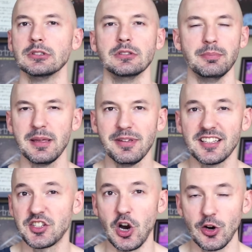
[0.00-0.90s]
Maybe
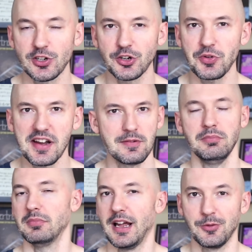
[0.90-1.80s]
it's
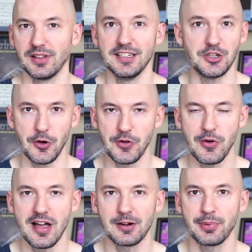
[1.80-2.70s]
Archigram. I really don't know
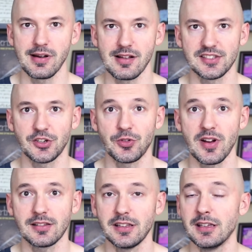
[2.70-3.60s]
how to pronounce it
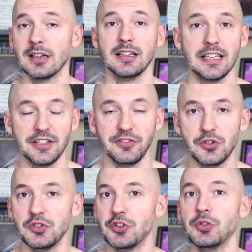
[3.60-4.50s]
correctly. If you
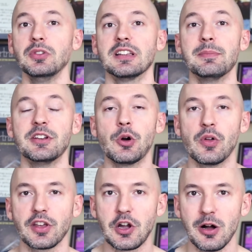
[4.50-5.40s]
do, let me know in
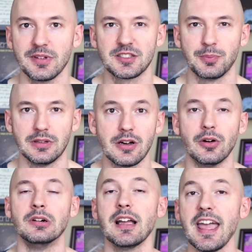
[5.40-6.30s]
the comments
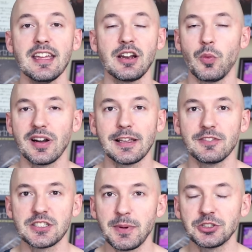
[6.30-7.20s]
below. And I want to give a
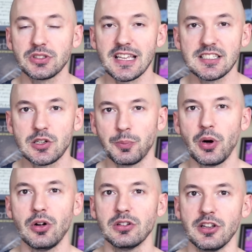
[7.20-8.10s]
special thanks to
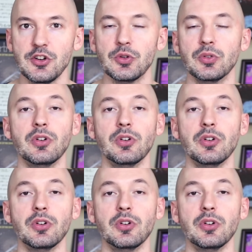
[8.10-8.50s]
Paul Lanou.